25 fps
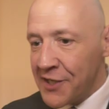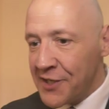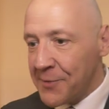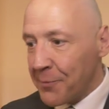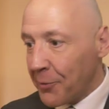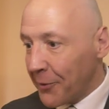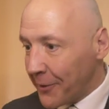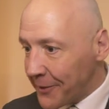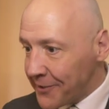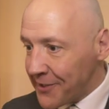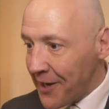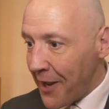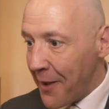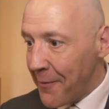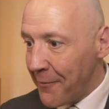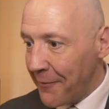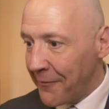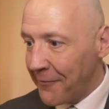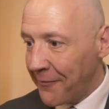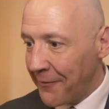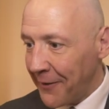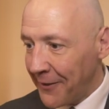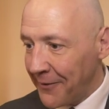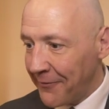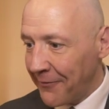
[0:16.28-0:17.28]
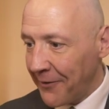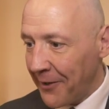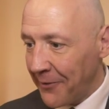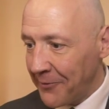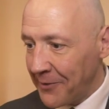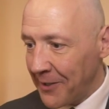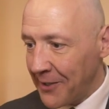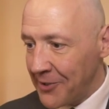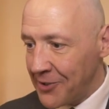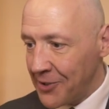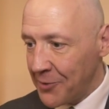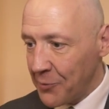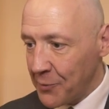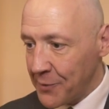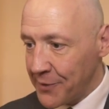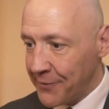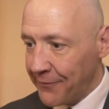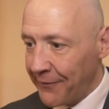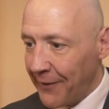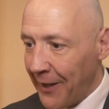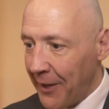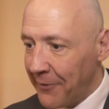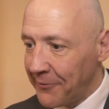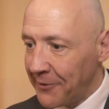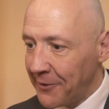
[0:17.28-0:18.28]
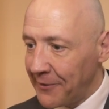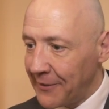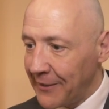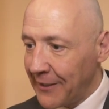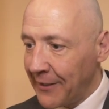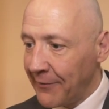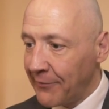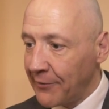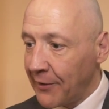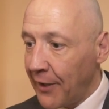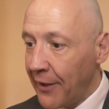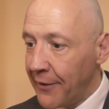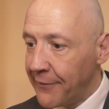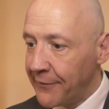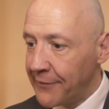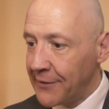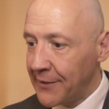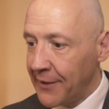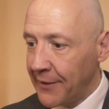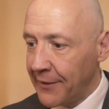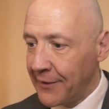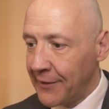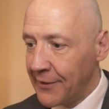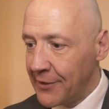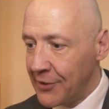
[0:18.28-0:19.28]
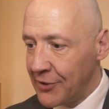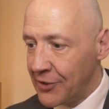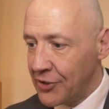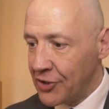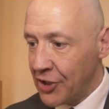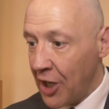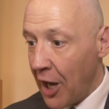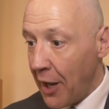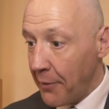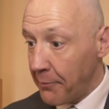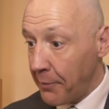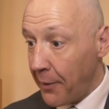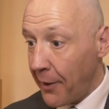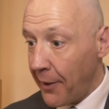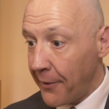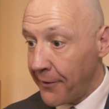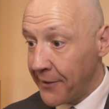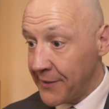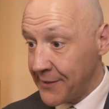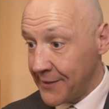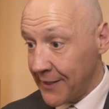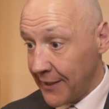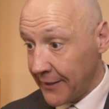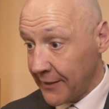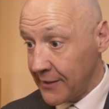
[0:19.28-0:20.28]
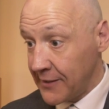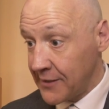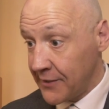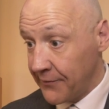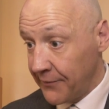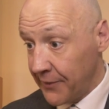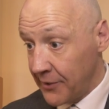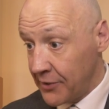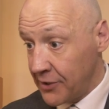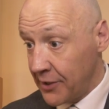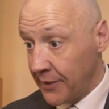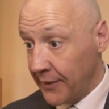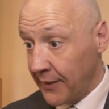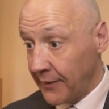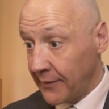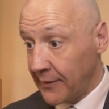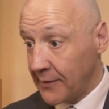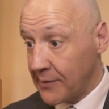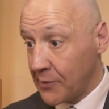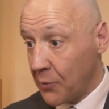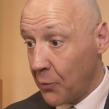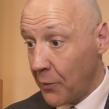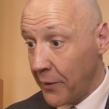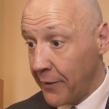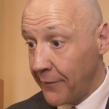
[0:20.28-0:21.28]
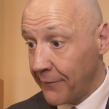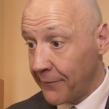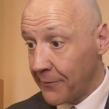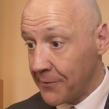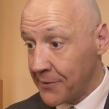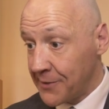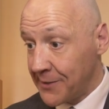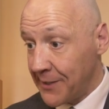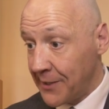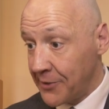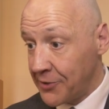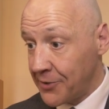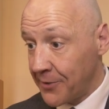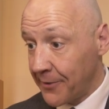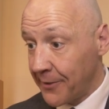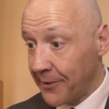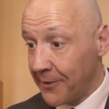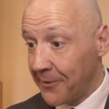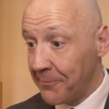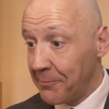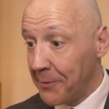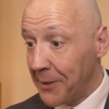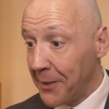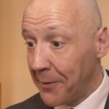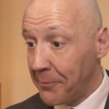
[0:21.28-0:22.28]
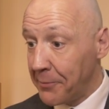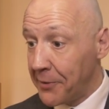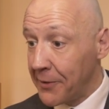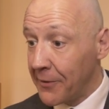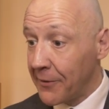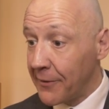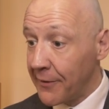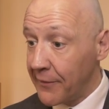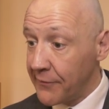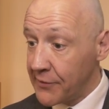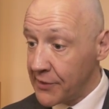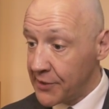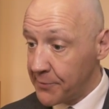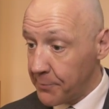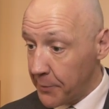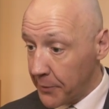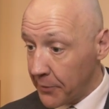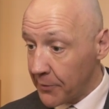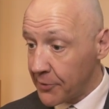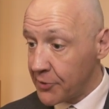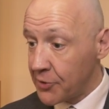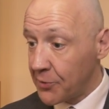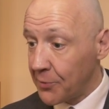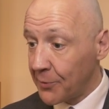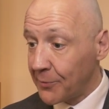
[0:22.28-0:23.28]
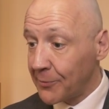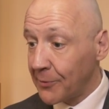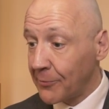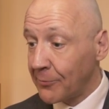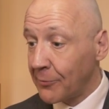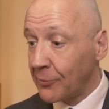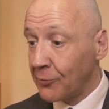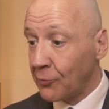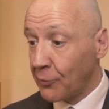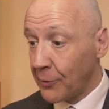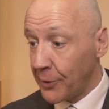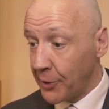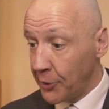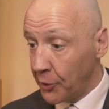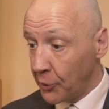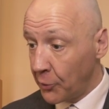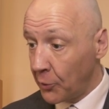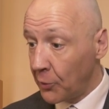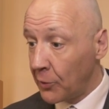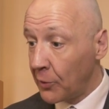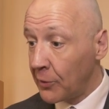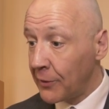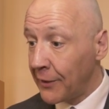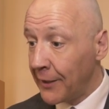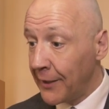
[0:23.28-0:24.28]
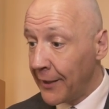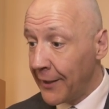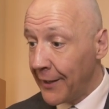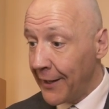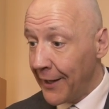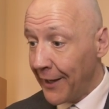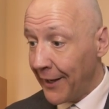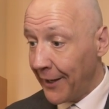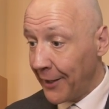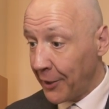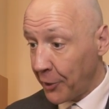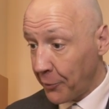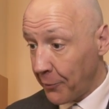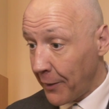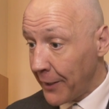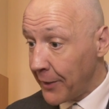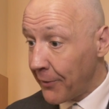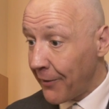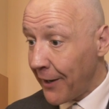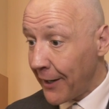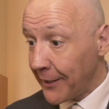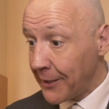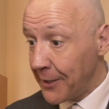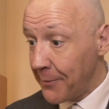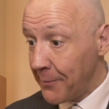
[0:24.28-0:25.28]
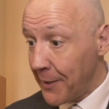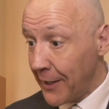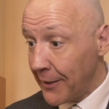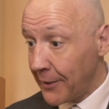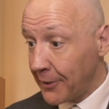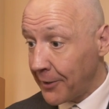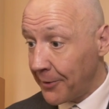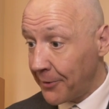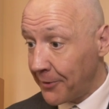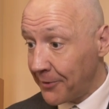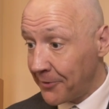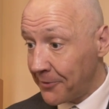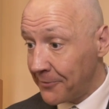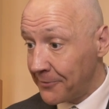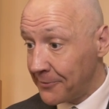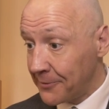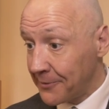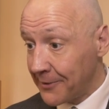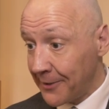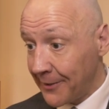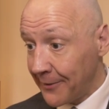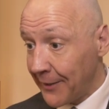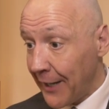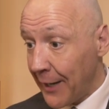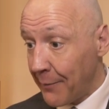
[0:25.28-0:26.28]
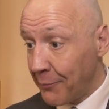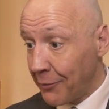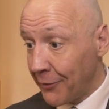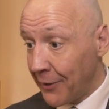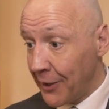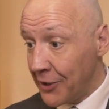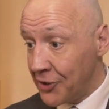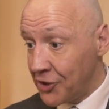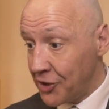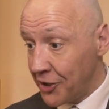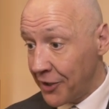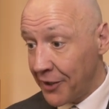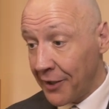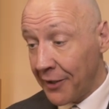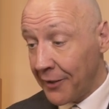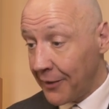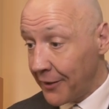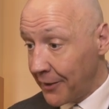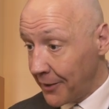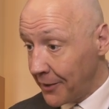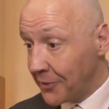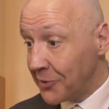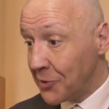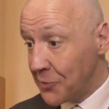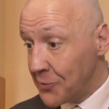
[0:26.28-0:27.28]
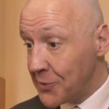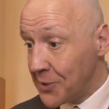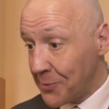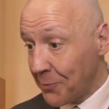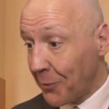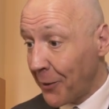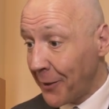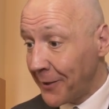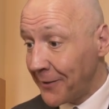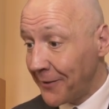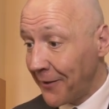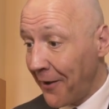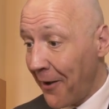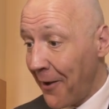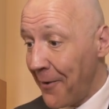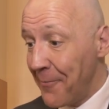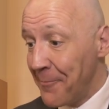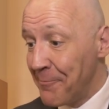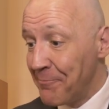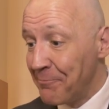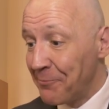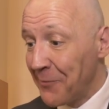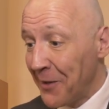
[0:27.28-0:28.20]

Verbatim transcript: Springtime of Faith Foundation was founded to give life to John Paul II's vision that the 21st century could be a period of spiritual renewal, greater ecumenical collaboration, a new springtime.